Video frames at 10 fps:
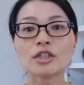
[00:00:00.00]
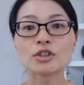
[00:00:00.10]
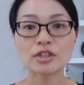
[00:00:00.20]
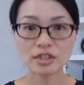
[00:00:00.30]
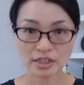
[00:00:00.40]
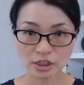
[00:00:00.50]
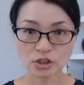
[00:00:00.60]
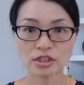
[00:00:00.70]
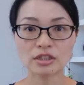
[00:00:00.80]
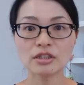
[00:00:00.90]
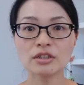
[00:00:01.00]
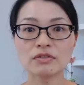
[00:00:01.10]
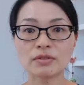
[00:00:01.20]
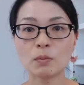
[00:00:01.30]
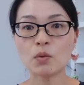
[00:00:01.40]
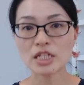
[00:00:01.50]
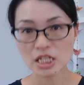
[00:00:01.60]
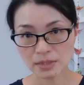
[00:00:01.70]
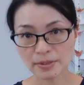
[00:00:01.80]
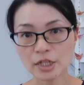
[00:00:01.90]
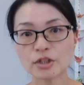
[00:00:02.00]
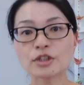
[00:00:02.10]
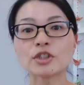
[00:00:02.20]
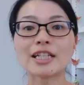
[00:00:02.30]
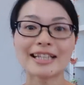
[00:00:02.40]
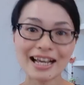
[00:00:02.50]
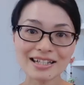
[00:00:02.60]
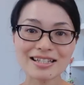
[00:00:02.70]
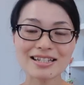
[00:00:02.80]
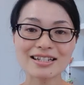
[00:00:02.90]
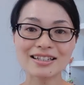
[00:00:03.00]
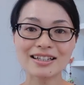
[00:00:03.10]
transition from one speaker to the next,